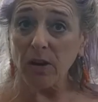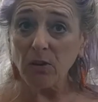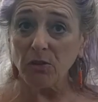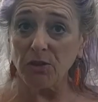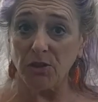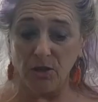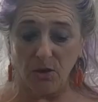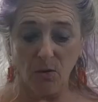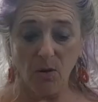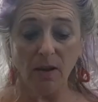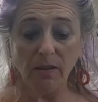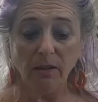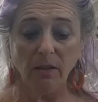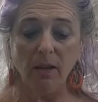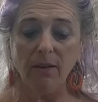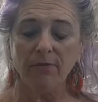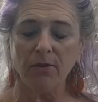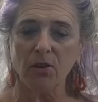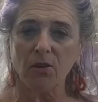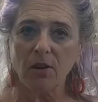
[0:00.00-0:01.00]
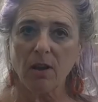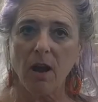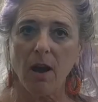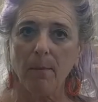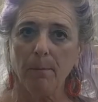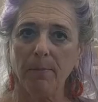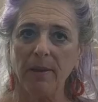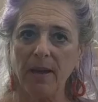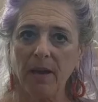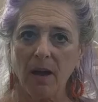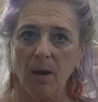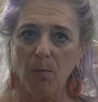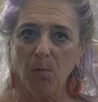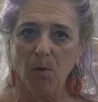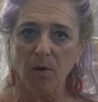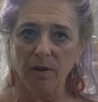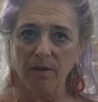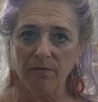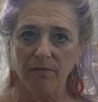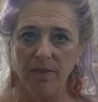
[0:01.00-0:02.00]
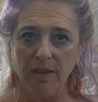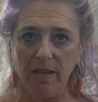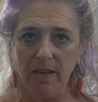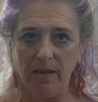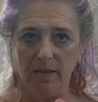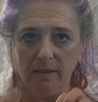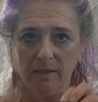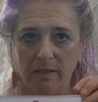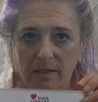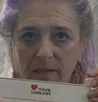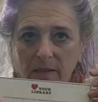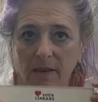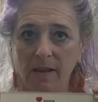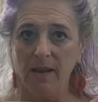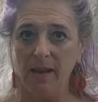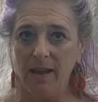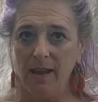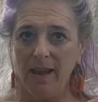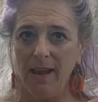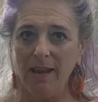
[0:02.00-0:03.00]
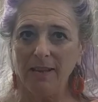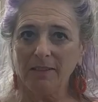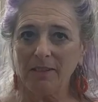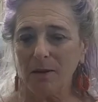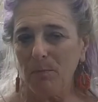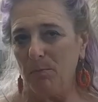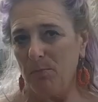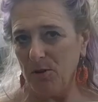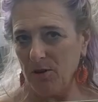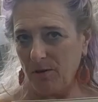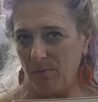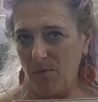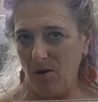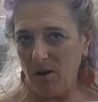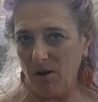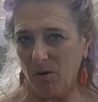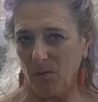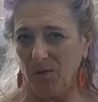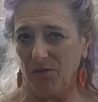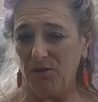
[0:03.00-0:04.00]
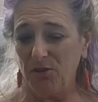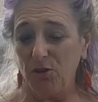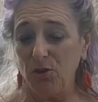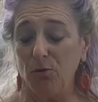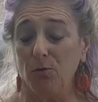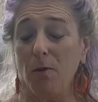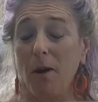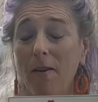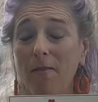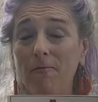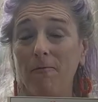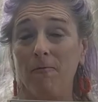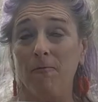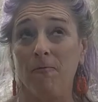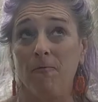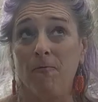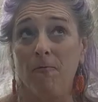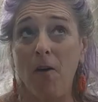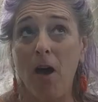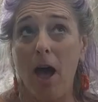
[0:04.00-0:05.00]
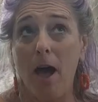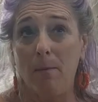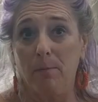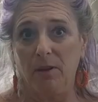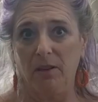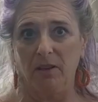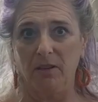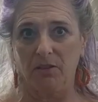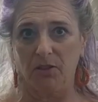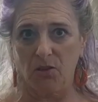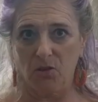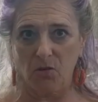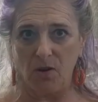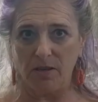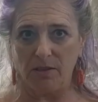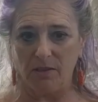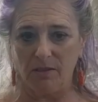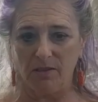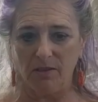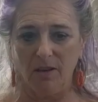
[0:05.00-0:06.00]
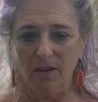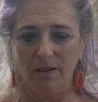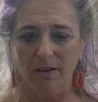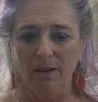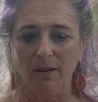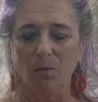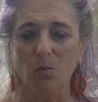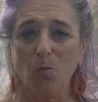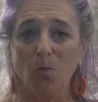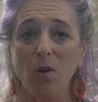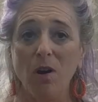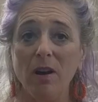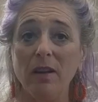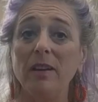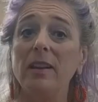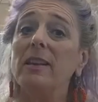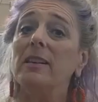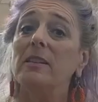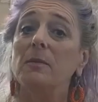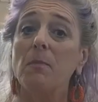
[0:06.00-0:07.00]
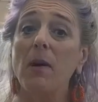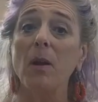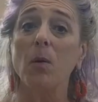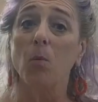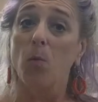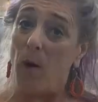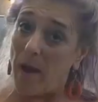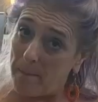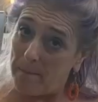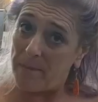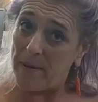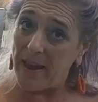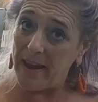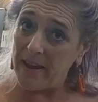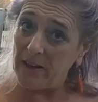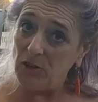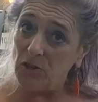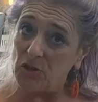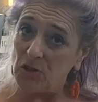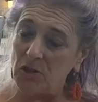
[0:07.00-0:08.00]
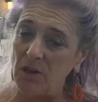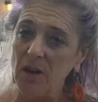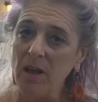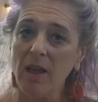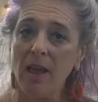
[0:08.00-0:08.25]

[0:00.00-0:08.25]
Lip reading: or two, I'd love you to come pick up one of these. It's a bookmark with 2 fabulous addresses on it. One is my webpage.